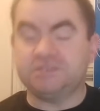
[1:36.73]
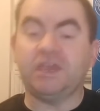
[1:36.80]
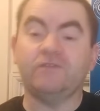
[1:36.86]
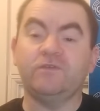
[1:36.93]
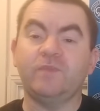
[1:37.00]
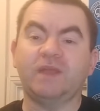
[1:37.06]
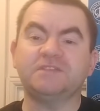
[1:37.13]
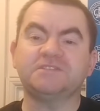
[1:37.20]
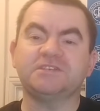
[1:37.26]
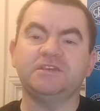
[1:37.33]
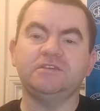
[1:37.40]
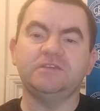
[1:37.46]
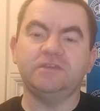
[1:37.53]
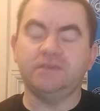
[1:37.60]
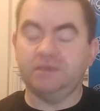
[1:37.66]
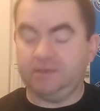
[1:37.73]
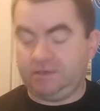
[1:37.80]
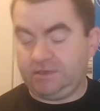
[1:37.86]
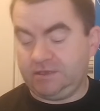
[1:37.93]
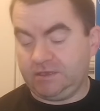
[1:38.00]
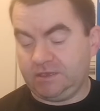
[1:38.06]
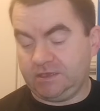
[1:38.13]
Terry Mancini,
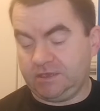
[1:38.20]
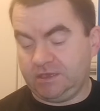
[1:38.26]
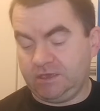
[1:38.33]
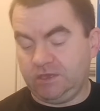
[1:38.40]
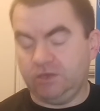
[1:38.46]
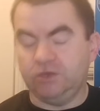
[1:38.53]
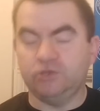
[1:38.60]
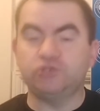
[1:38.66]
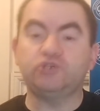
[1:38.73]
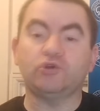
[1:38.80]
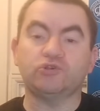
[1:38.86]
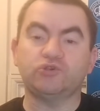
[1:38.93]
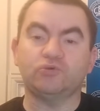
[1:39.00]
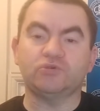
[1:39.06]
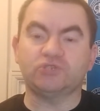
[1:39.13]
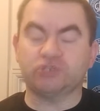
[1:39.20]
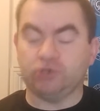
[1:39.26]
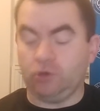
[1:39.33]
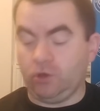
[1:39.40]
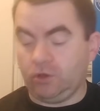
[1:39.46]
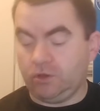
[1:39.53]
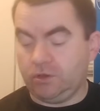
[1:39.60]
Joshua
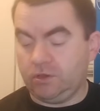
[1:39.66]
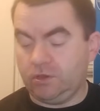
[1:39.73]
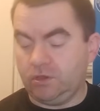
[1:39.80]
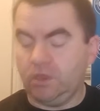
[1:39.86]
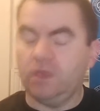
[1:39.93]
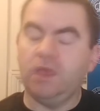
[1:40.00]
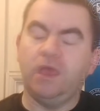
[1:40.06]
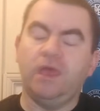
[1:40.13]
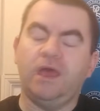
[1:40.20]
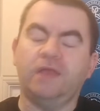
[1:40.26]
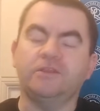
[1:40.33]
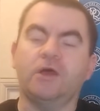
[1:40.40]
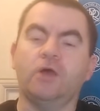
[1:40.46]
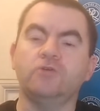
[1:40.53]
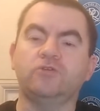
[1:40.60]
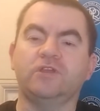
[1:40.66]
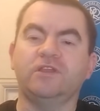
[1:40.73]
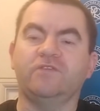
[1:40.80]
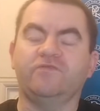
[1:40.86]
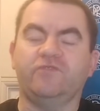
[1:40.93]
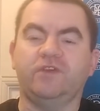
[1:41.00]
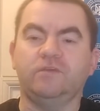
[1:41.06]
Scott, and Hogan
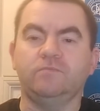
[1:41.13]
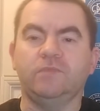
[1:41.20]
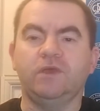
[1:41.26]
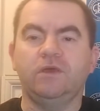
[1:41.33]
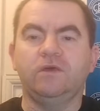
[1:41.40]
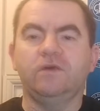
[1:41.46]
Ephraim.